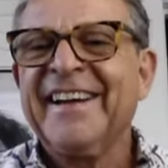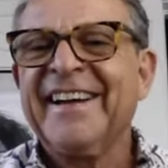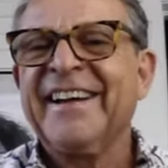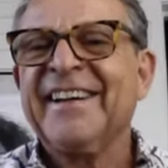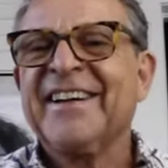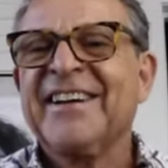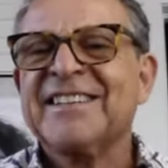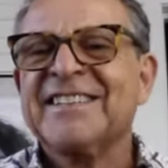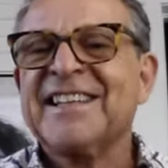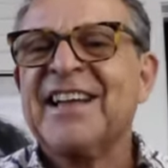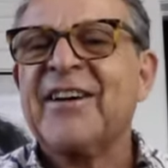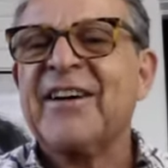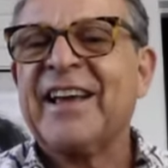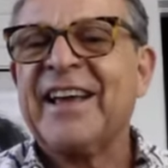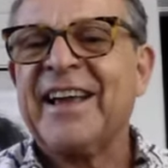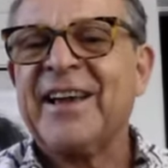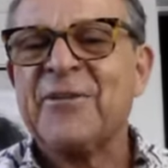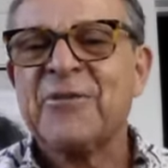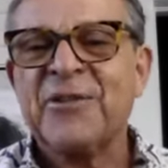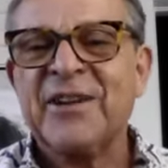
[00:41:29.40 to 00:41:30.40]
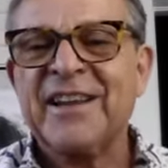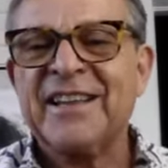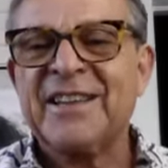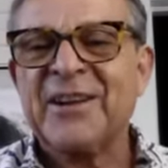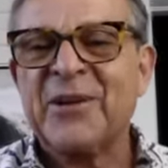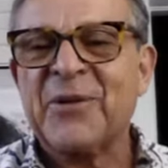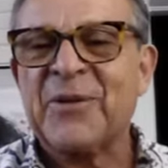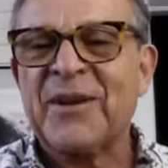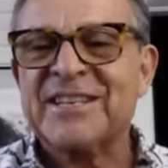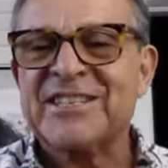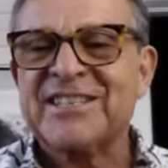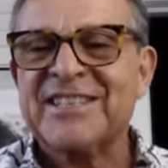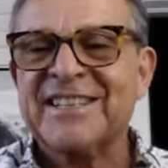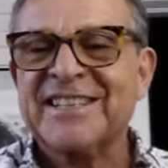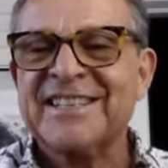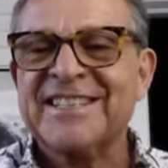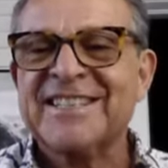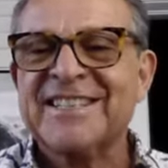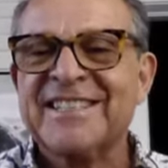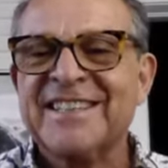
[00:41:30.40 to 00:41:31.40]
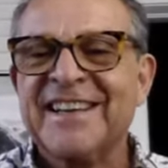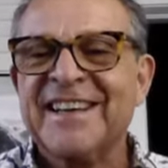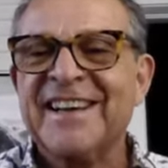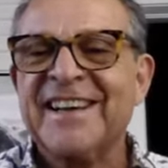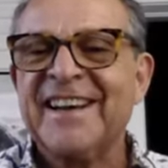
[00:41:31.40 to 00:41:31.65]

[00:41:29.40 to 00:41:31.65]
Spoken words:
Because now I can't read the questions.